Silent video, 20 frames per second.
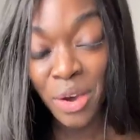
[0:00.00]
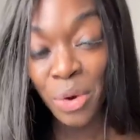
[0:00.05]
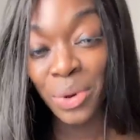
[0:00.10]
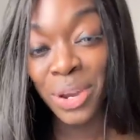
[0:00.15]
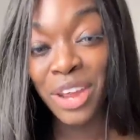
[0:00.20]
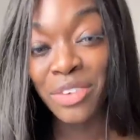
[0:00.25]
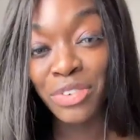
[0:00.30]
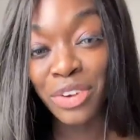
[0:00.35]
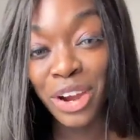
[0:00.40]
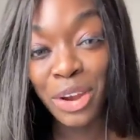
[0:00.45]

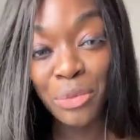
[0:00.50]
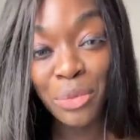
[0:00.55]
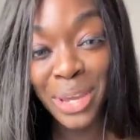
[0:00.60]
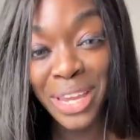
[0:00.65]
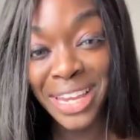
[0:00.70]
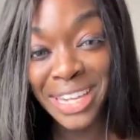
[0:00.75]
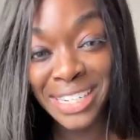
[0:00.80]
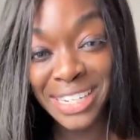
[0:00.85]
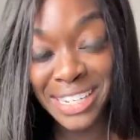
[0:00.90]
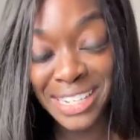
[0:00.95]
Whenever
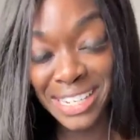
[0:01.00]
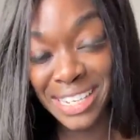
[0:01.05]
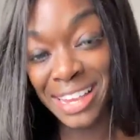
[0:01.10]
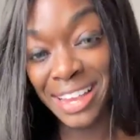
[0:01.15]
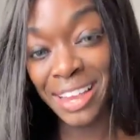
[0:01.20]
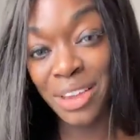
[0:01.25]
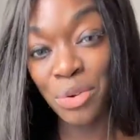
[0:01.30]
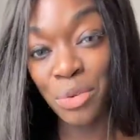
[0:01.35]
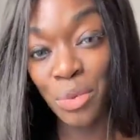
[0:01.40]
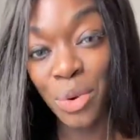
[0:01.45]
we get to
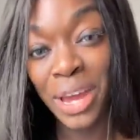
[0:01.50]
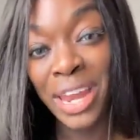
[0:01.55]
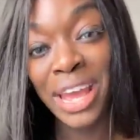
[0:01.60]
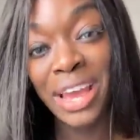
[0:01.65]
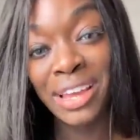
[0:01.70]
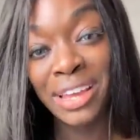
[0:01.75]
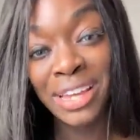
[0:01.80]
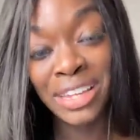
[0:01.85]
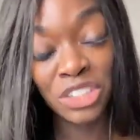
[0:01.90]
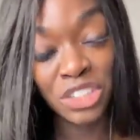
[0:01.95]
see
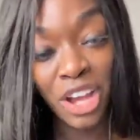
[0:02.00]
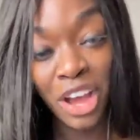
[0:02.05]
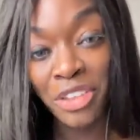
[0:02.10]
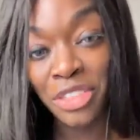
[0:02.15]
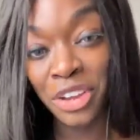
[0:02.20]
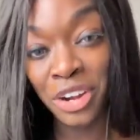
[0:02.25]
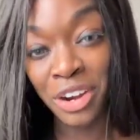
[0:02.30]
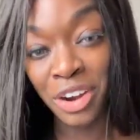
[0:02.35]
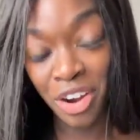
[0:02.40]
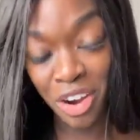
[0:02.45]
what each
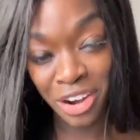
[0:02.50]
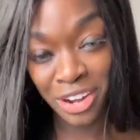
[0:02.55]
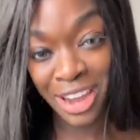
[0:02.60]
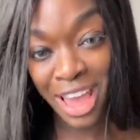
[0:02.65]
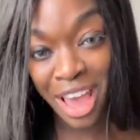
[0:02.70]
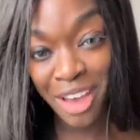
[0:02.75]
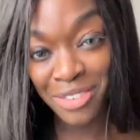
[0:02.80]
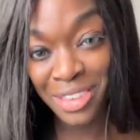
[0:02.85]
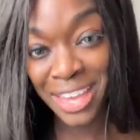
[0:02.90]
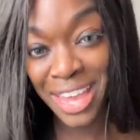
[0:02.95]
other are
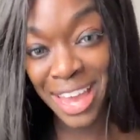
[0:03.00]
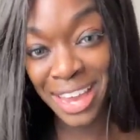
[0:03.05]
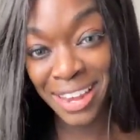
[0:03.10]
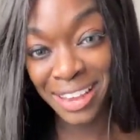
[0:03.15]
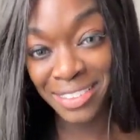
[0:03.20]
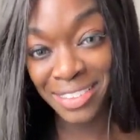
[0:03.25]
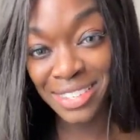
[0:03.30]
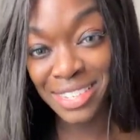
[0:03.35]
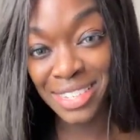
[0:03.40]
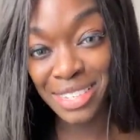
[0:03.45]

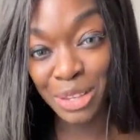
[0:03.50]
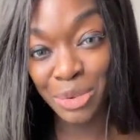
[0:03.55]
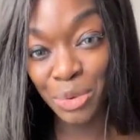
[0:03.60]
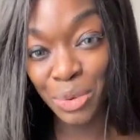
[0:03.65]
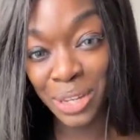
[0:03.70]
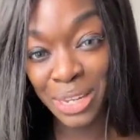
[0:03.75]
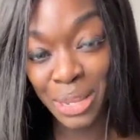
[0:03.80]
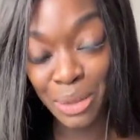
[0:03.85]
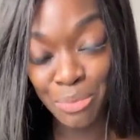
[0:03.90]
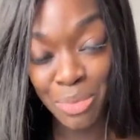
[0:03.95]
navigating, this is a
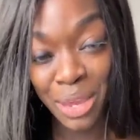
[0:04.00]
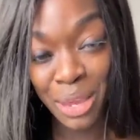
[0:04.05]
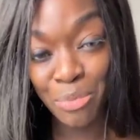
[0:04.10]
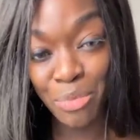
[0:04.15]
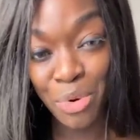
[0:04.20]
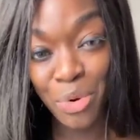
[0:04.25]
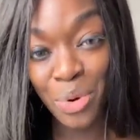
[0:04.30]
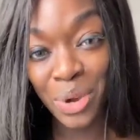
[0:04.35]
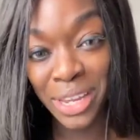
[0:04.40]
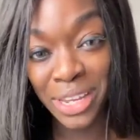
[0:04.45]
really big
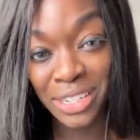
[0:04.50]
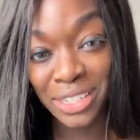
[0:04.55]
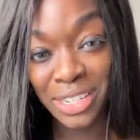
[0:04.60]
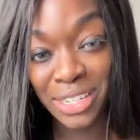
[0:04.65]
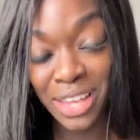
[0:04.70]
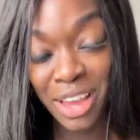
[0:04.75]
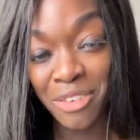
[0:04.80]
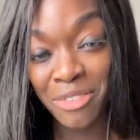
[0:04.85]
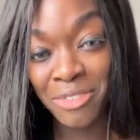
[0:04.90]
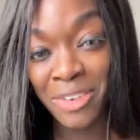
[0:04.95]

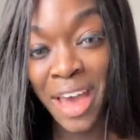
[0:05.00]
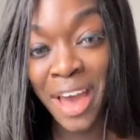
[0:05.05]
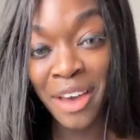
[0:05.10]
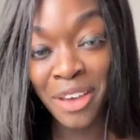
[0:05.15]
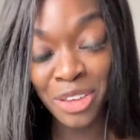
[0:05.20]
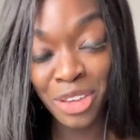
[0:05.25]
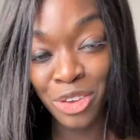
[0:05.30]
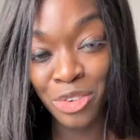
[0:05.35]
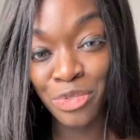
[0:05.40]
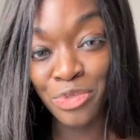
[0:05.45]
point of
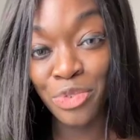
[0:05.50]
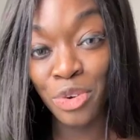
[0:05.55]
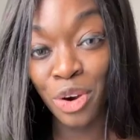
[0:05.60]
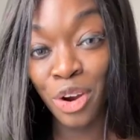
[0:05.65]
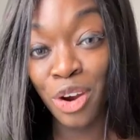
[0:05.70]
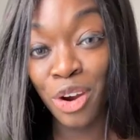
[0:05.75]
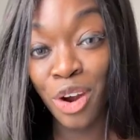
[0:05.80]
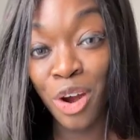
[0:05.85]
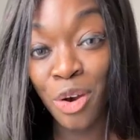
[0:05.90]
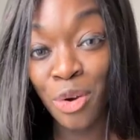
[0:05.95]
value
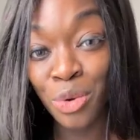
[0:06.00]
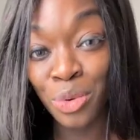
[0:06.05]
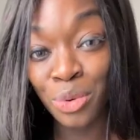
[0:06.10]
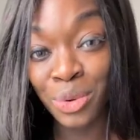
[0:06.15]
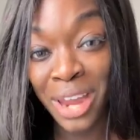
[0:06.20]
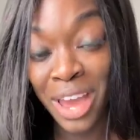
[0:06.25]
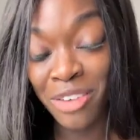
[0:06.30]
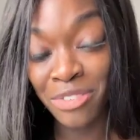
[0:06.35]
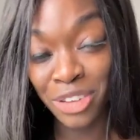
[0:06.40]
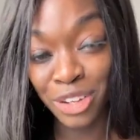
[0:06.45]
for our
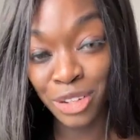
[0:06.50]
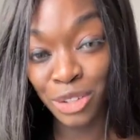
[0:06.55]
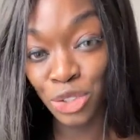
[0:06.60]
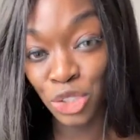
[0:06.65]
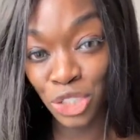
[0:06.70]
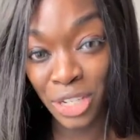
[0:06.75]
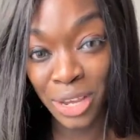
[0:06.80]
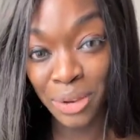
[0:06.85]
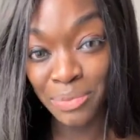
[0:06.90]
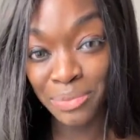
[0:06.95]
own
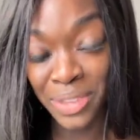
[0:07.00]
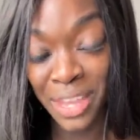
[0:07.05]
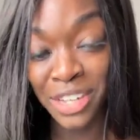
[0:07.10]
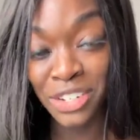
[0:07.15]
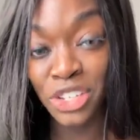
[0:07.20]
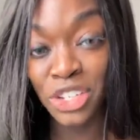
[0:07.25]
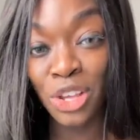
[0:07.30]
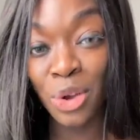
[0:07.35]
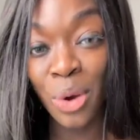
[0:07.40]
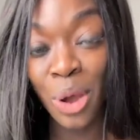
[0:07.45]
evolution.
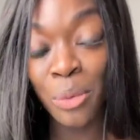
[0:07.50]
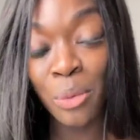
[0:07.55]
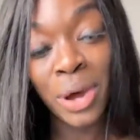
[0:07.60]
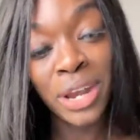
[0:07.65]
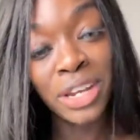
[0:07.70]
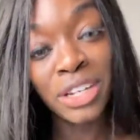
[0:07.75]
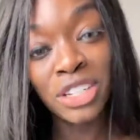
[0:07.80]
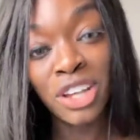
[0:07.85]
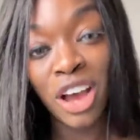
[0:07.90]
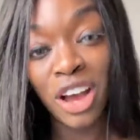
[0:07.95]
And so I
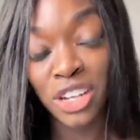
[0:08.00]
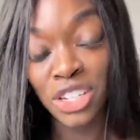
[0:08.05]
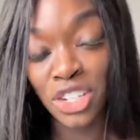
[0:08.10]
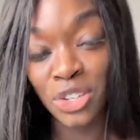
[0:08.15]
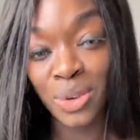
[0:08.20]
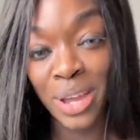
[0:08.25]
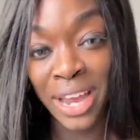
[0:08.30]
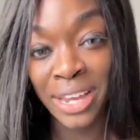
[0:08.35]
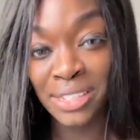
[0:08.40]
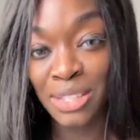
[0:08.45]
want to talk
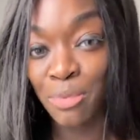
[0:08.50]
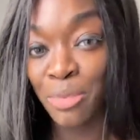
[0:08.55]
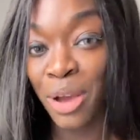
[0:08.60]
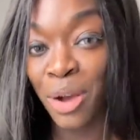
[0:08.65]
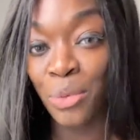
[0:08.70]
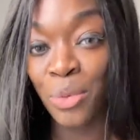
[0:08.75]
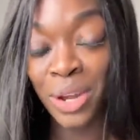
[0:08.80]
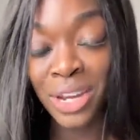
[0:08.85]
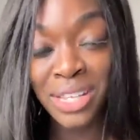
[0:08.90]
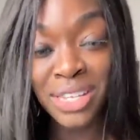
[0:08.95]
to you guys
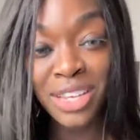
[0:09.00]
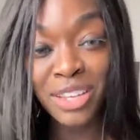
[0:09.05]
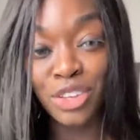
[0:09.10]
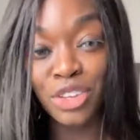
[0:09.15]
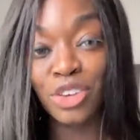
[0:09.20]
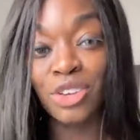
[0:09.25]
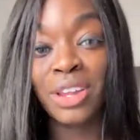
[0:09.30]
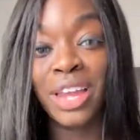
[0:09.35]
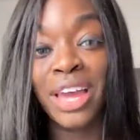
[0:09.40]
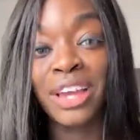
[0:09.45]
about what does it
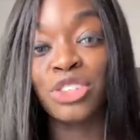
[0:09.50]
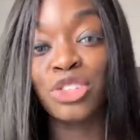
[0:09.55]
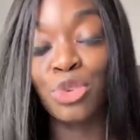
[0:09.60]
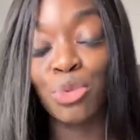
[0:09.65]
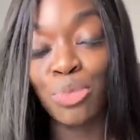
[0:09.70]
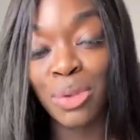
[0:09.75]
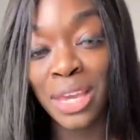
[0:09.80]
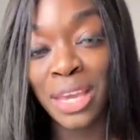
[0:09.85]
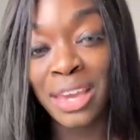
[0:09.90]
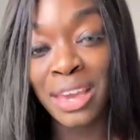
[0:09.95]
look like
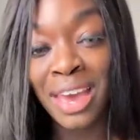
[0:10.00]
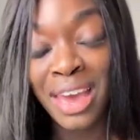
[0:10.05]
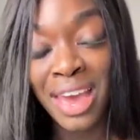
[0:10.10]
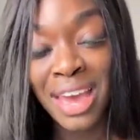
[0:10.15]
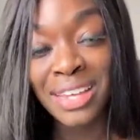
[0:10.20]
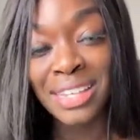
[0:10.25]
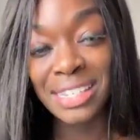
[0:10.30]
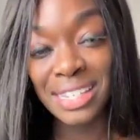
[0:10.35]
to be